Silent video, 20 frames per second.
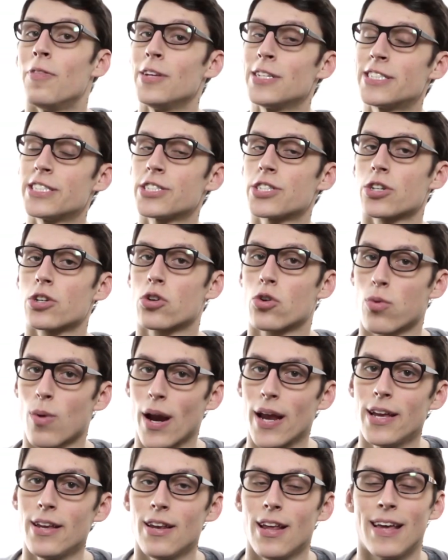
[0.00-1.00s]
This is a
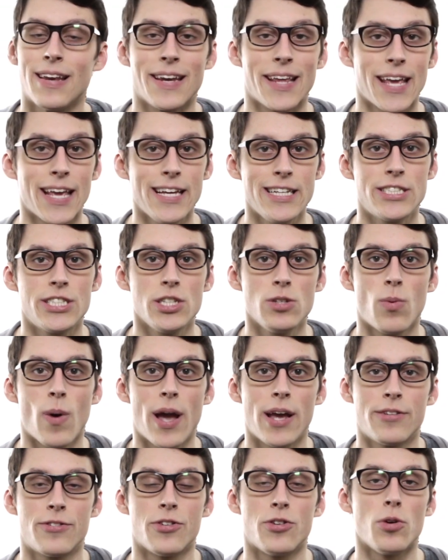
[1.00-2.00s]
great and easy
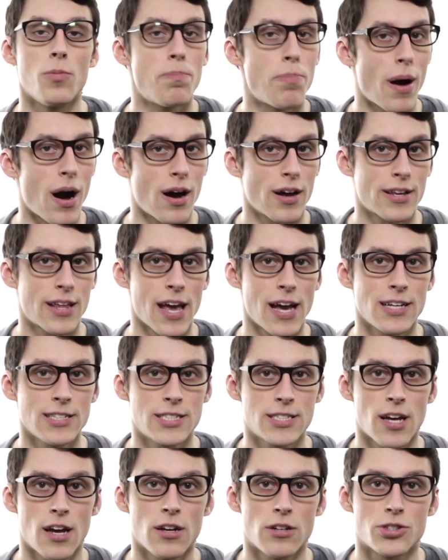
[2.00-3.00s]
way to do podcast
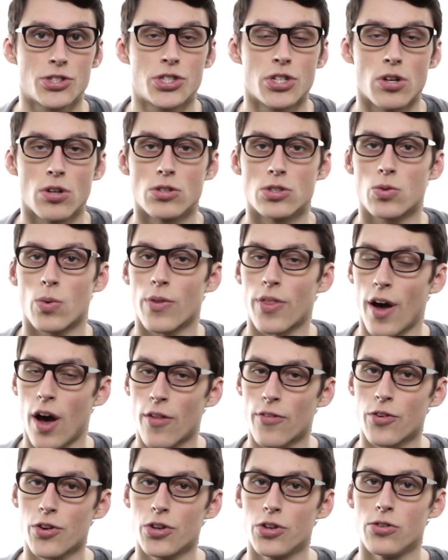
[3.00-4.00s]
style shows with
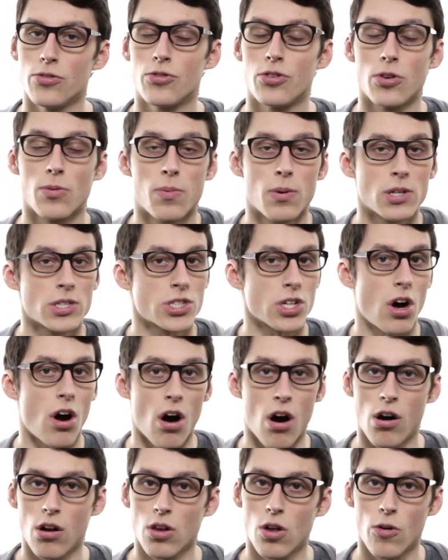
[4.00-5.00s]
other YouTubers
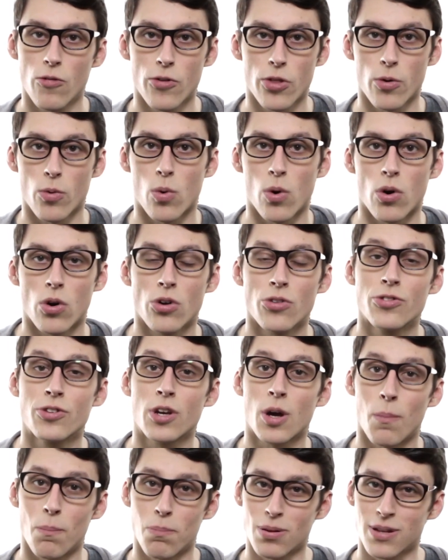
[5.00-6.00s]
all over the
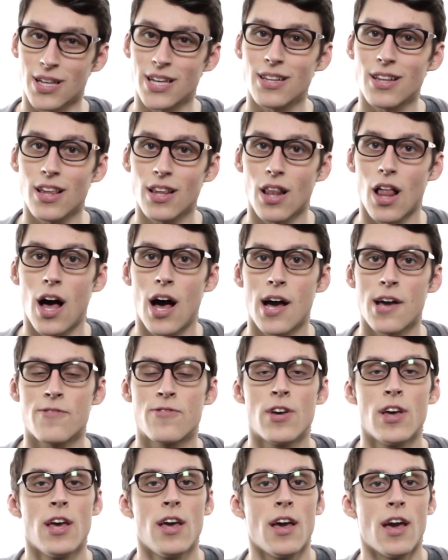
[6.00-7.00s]
world completely
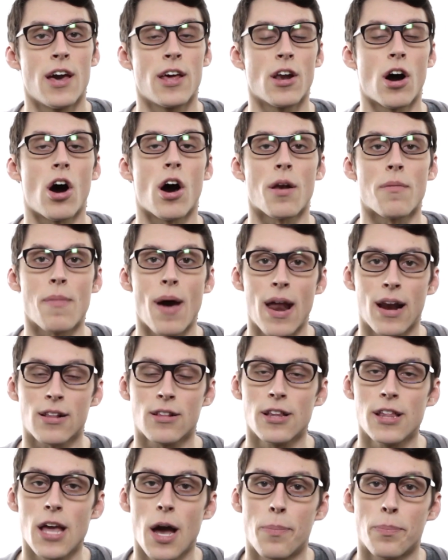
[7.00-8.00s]
live and
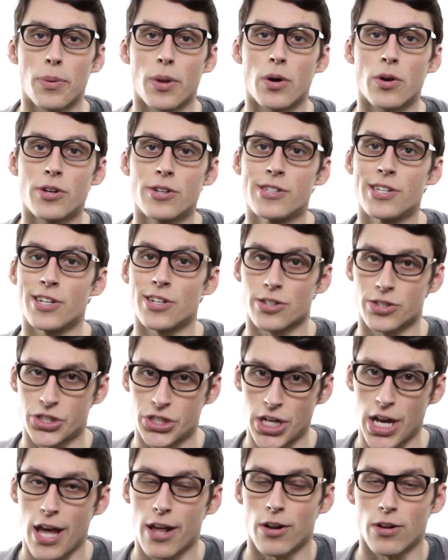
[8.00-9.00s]
automatically uploaded to your
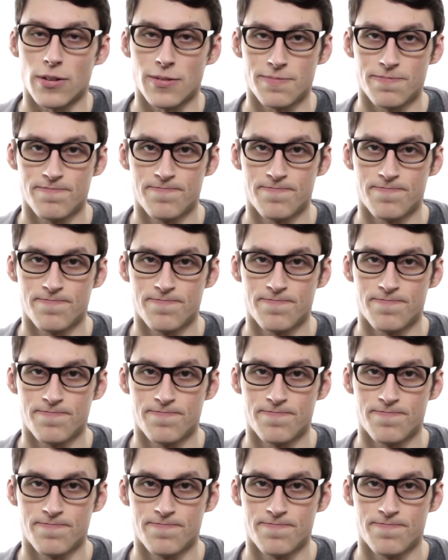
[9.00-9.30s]
channel.